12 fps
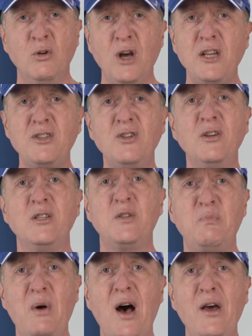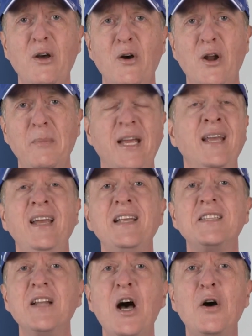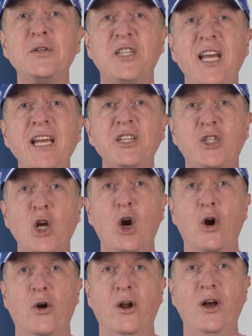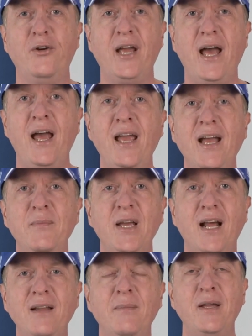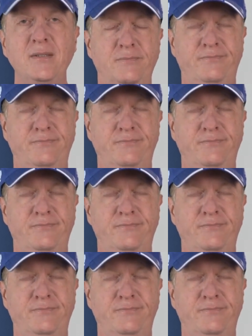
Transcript: well, I see a spot on. I'm like, it's an old t shirt, okay? I mean, I might